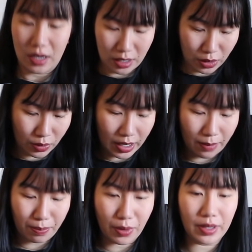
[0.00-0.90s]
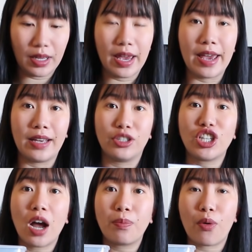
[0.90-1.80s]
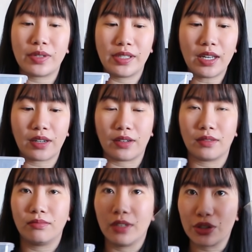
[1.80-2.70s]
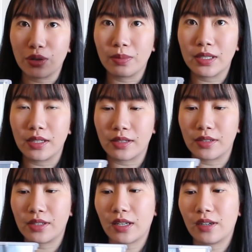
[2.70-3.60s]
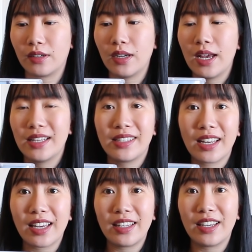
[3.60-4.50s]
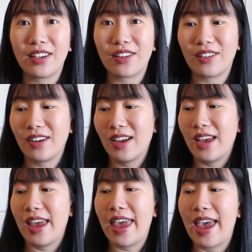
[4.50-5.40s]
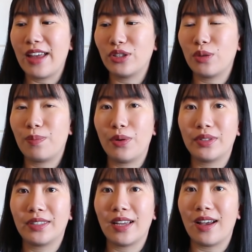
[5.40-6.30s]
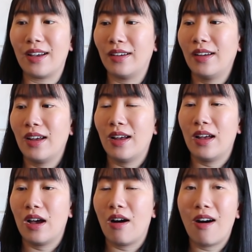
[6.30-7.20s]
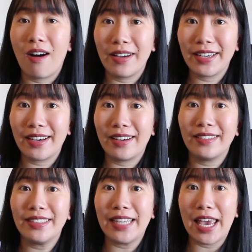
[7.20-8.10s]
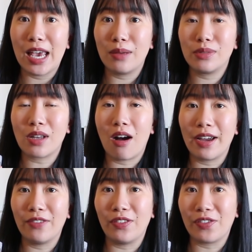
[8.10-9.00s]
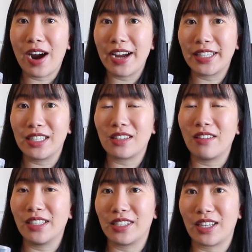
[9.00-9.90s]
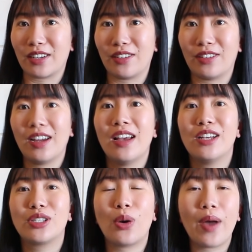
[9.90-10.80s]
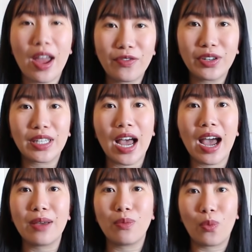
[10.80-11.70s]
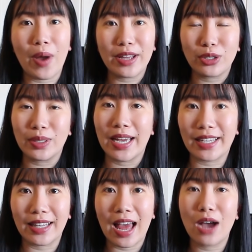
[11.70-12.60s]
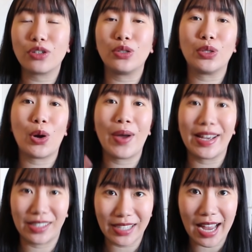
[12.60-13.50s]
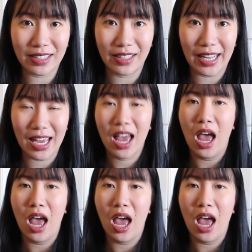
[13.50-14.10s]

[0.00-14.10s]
you can put a chalkboard sticker. Assume this is the sticker, stick it here, and you put the Hoya names, Hoya varieties on the sticker. So every time when you take it out, you know exactly,